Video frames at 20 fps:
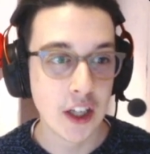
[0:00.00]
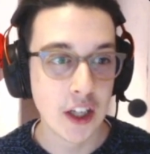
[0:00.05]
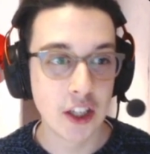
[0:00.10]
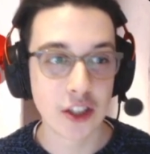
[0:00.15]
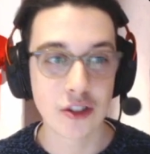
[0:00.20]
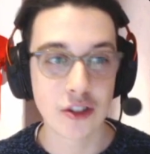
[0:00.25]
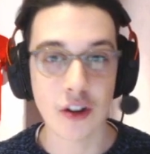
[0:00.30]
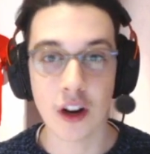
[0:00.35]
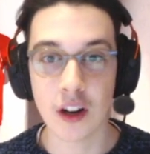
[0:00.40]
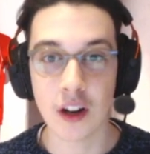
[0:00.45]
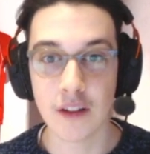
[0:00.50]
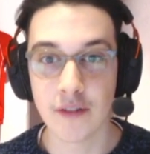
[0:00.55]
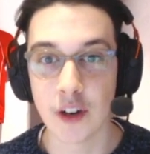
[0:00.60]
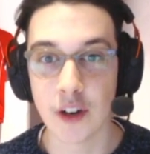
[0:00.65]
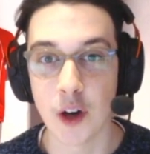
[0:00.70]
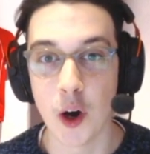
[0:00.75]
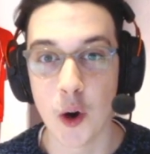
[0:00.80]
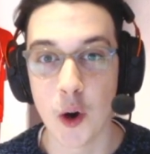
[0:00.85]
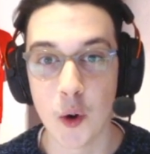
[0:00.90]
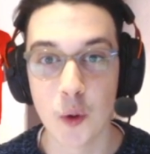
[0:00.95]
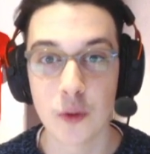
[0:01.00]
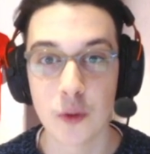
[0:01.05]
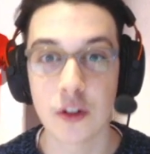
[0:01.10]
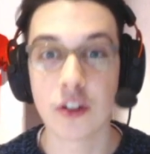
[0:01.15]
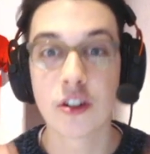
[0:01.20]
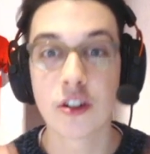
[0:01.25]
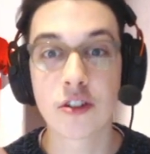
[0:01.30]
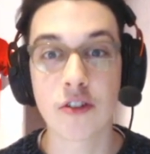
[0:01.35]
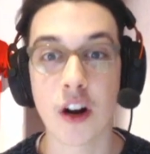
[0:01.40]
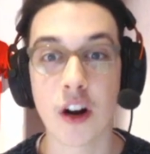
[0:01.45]
Struggling for goals,
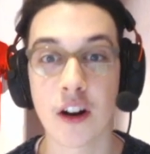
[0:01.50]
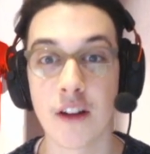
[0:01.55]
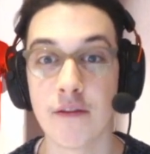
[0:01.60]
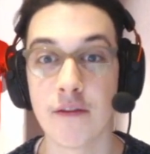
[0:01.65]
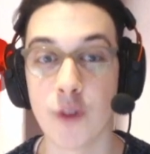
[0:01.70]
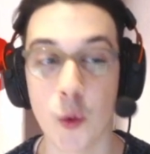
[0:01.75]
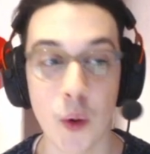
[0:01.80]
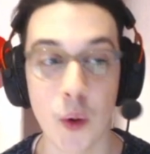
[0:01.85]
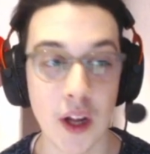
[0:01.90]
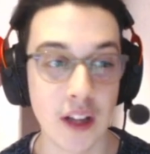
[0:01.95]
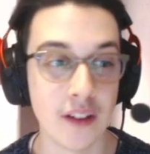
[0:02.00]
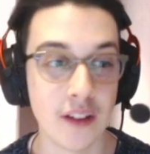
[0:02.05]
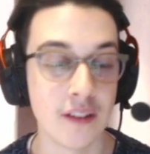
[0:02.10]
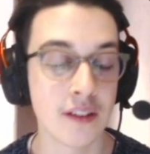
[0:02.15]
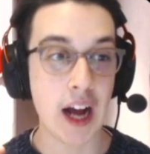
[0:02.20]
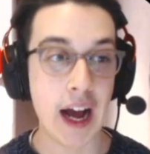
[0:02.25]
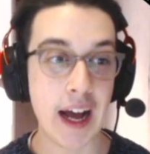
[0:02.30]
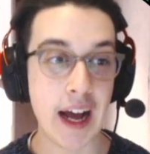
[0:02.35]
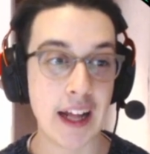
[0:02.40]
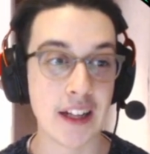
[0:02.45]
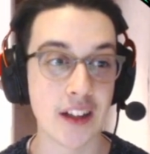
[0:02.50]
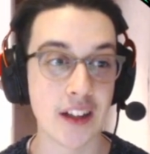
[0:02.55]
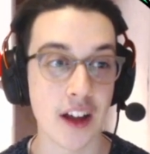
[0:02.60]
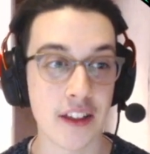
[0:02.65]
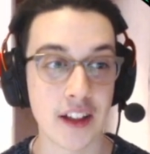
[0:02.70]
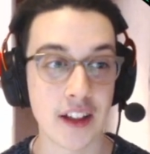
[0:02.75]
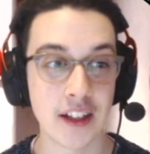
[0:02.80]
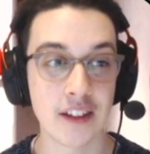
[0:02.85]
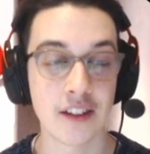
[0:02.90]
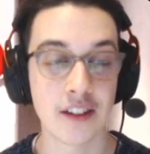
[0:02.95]
struggling for wins, and I
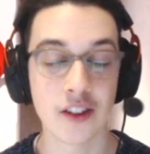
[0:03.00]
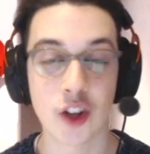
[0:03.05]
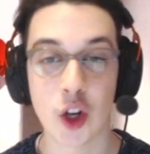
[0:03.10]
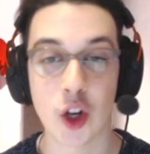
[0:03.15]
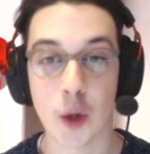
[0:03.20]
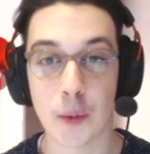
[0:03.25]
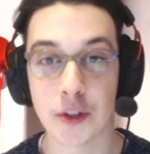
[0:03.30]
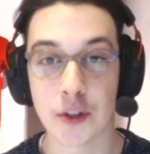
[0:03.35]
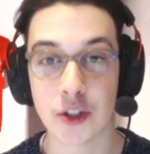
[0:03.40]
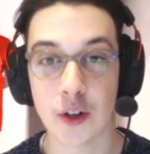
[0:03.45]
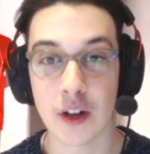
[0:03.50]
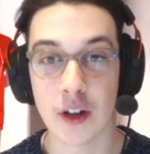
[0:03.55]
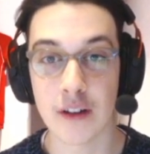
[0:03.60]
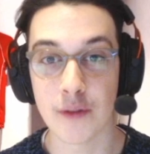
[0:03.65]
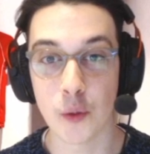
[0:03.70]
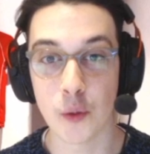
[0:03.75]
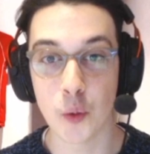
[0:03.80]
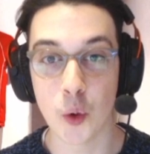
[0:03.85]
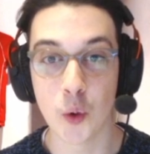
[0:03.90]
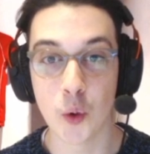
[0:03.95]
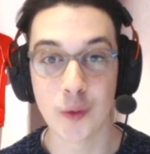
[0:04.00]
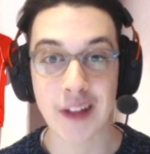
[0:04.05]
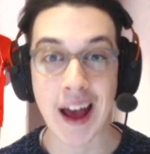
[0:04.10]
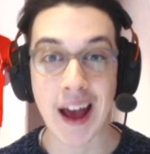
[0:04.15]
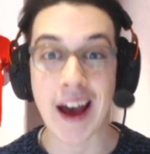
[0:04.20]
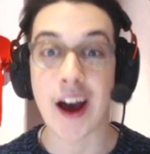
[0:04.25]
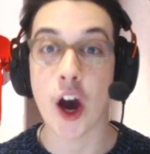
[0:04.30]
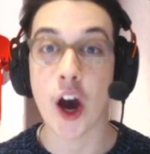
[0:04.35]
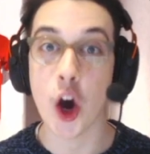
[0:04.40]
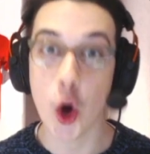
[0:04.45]
think this is a good opportunity for Wolves
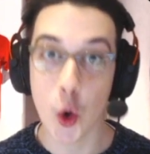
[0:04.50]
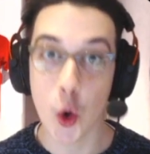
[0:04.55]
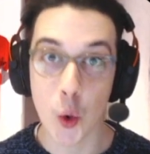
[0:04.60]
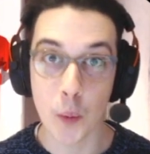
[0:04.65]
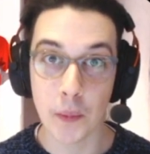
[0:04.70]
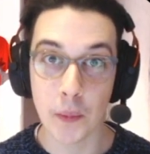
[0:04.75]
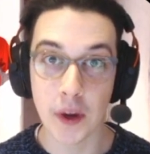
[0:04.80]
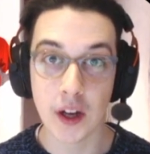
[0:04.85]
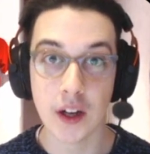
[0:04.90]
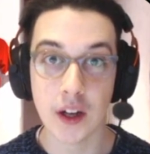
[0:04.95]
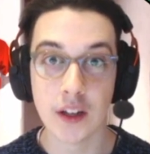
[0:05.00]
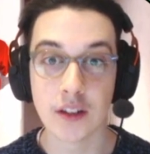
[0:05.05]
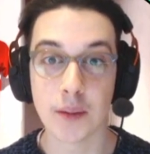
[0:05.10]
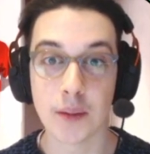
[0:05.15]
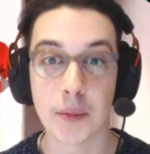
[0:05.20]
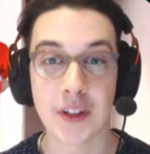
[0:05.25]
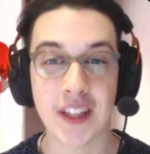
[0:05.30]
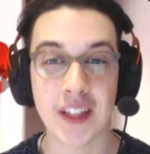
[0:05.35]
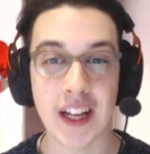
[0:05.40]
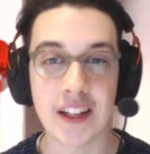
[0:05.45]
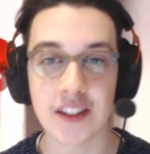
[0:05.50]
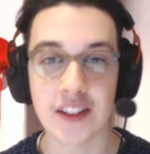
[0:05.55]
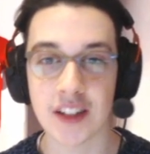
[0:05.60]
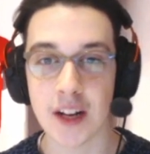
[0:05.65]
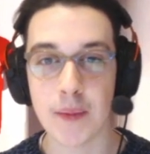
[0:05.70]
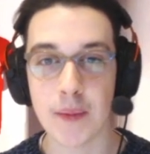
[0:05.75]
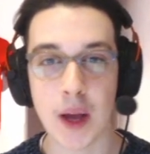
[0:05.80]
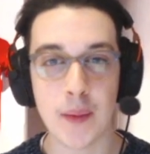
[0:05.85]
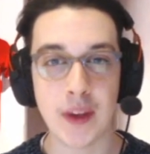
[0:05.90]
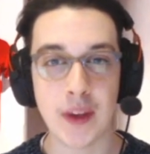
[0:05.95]
at home to
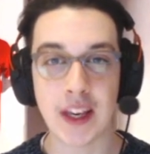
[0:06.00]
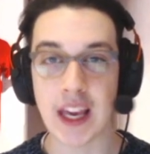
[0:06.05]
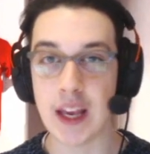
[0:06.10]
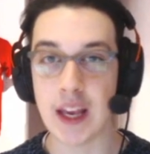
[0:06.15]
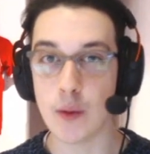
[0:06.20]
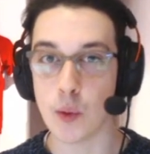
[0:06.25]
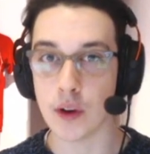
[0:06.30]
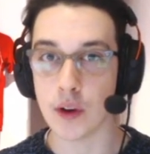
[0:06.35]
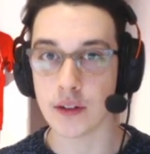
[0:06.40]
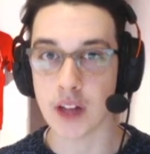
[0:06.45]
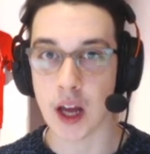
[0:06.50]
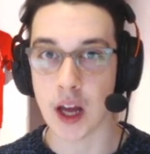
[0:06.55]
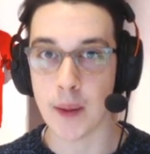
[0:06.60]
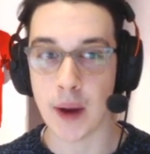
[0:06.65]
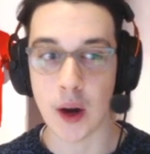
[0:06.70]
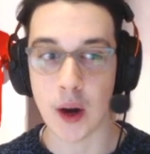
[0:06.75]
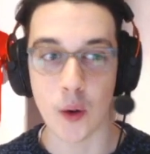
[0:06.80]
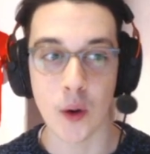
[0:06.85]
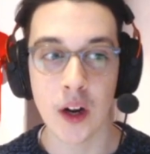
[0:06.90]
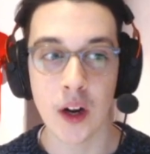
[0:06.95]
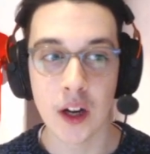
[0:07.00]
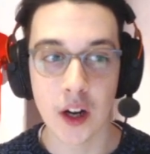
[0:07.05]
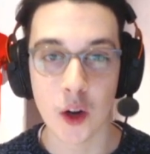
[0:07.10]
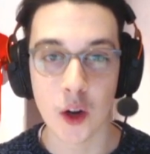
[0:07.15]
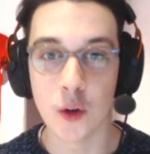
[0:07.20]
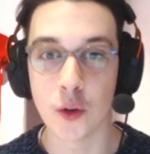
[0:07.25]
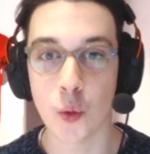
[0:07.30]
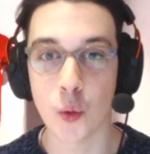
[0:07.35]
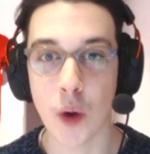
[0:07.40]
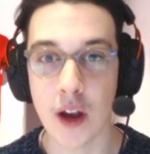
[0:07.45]
potentially maybe keep West Ham out,
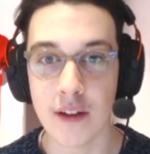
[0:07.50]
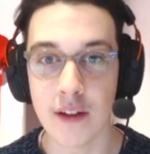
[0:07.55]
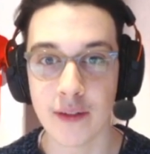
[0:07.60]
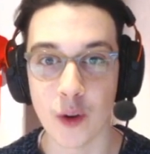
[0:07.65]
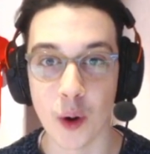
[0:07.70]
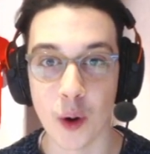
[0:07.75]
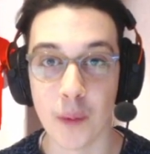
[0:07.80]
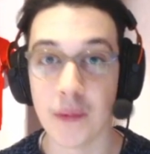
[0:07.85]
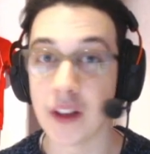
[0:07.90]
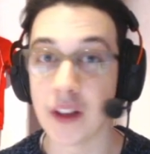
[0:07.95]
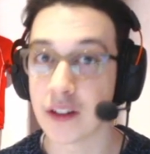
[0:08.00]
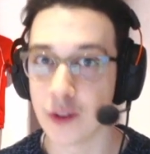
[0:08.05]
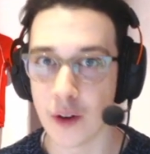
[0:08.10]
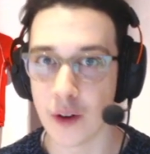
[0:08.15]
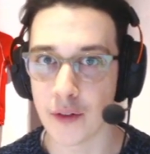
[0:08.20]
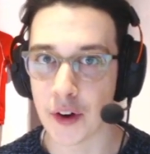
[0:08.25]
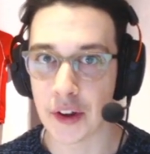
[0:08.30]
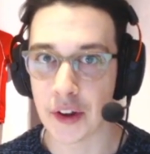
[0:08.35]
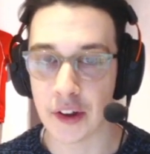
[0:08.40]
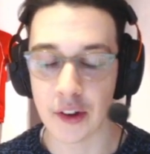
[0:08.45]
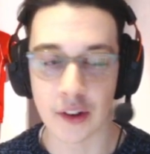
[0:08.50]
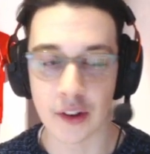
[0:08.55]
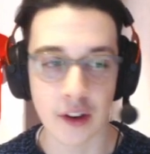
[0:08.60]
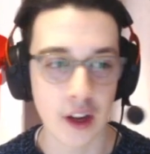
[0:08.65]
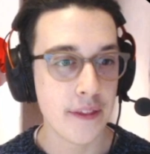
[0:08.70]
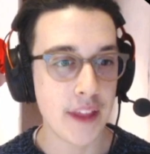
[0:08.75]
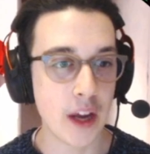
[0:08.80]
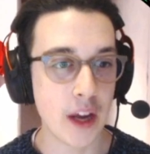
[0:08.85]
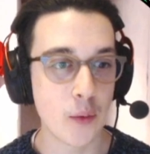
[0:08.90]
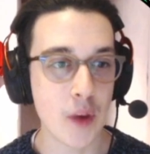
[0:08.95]
whose away form is not very good.
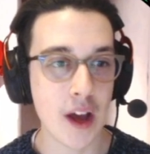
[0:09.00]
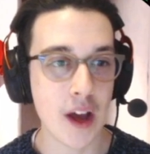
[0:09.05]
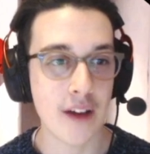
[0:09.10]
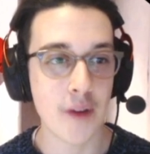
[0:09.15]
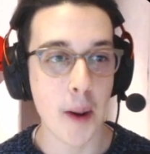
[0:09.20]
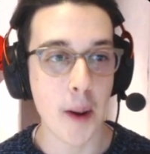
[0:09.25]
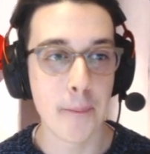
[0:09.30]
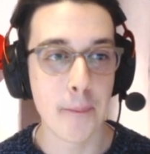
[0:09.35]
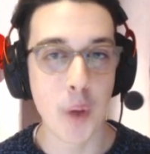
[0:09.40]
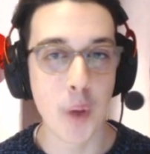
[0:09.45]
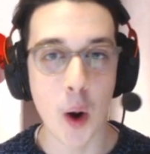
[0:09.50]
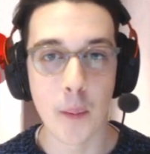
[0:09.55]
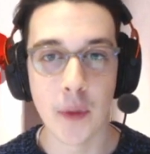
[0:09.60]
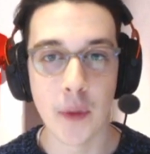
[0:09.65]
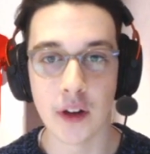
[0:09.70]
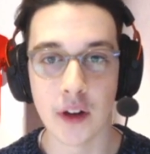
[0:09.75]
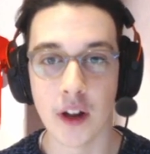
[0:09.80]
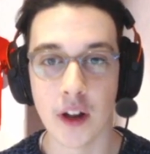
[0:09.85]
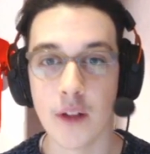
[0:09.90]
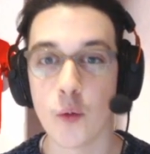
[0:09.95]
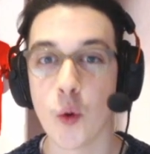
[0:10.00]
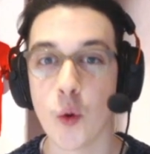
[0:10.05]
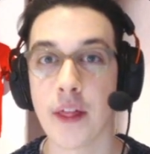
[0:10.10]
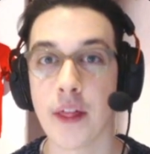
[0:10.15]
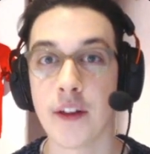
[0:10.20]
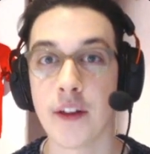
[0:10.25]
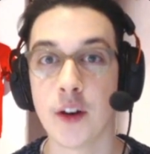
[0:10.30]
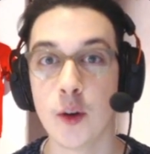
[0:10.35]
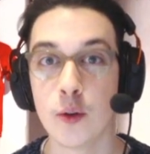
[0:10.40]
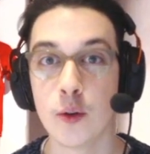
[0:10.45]
Then we have Botman, one of
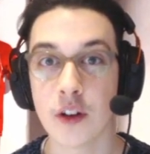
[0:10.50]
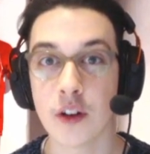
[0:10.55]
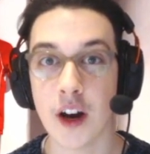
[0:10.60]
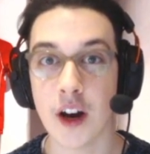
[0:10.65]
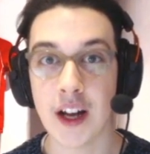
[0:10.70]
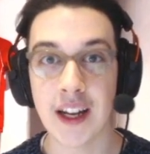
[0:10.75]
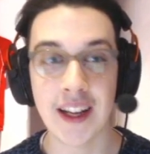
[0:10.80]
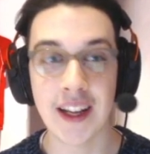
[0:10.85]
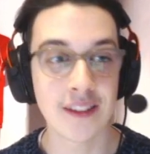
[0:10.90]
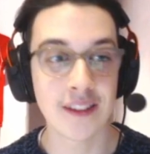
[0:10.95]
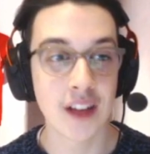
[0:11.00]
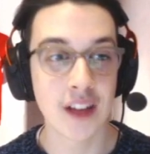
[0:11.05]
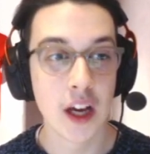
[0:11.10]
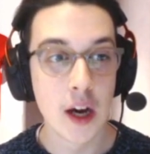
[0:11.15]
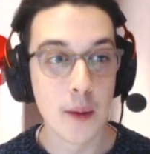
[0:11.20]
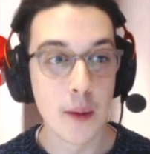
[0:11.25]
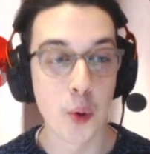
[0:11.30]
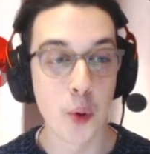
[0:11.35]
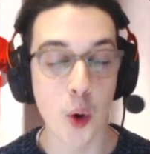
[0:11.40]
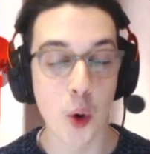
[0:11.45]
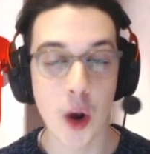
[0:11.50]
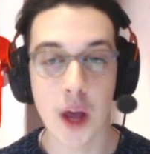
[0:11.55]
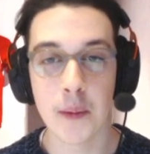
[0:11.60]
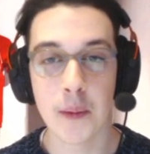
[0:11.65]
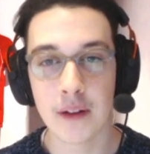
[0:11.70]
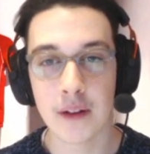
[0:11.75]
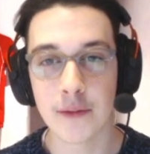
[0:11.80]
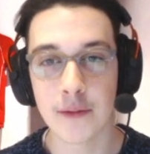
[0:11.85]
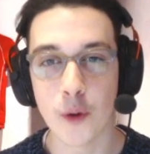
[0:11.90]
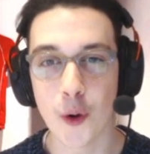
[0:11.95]
the new signings, brought him
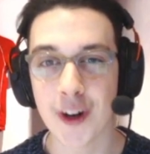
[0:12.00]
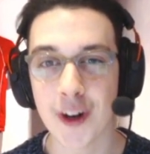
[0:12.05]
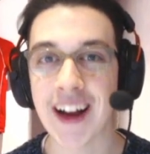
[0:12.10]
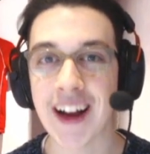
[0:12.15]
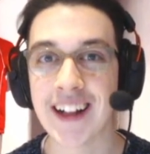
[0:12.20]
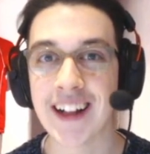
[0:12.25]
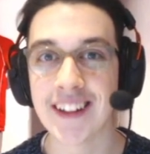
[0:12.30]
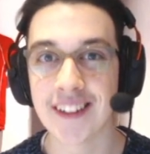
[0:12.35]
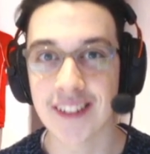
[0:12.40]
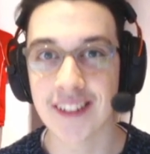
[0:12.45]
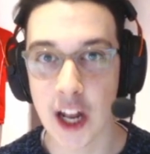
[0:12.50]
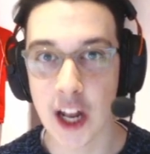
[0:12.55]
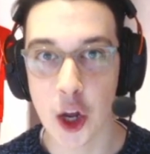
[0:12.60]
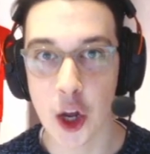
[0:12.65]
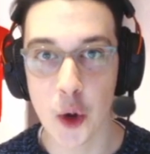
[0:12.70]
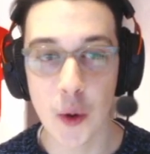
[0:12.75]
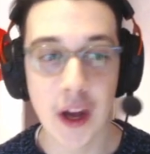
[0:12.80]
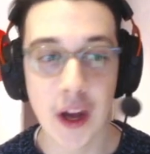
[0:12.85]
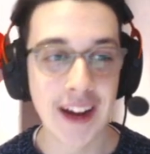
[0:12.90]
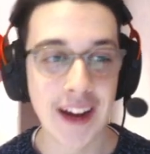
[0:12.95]
in for Cancelo.